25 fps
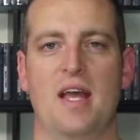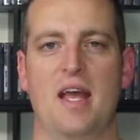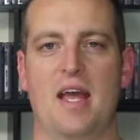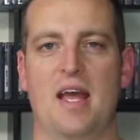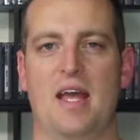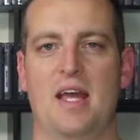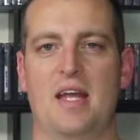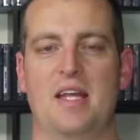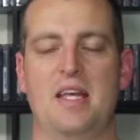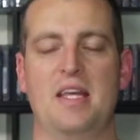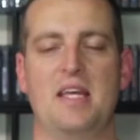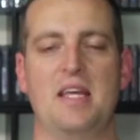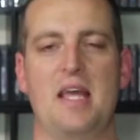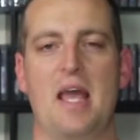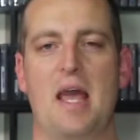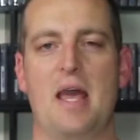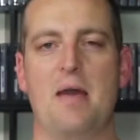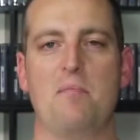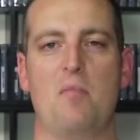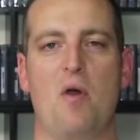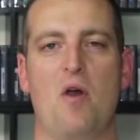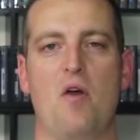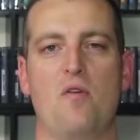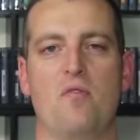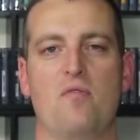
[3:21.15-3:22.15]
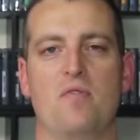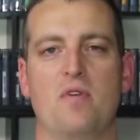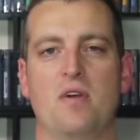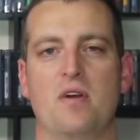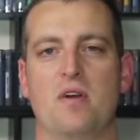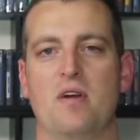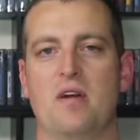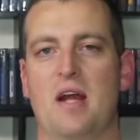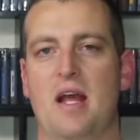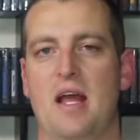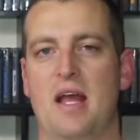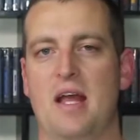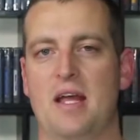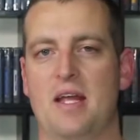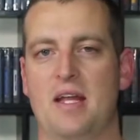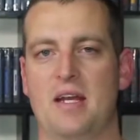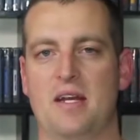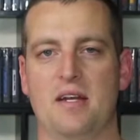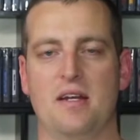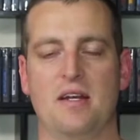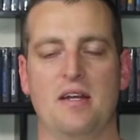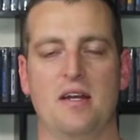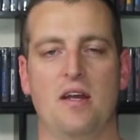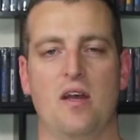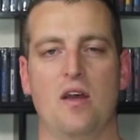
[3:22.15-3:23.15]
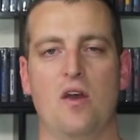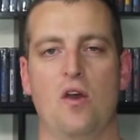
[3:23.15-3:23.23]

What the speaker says: and he came over and